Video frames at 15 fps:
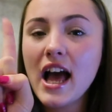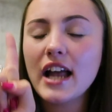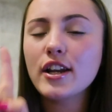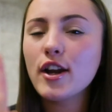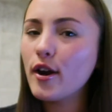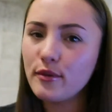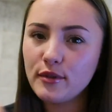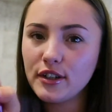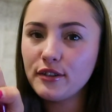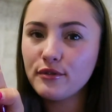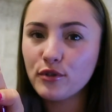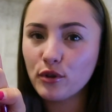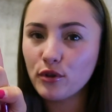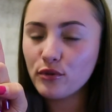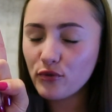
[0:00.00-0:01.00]
and only
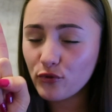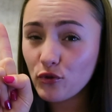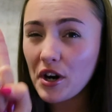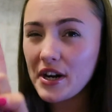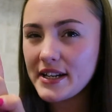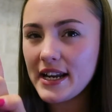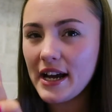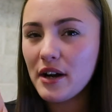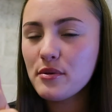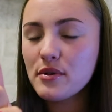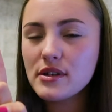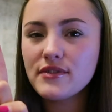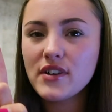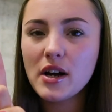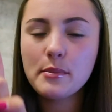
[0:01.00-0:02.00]
rule right now
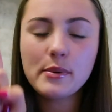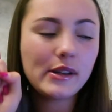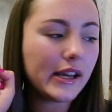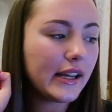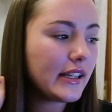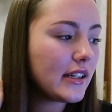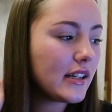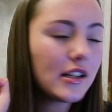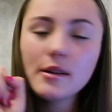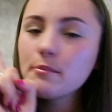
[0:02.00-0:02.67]
of RPA,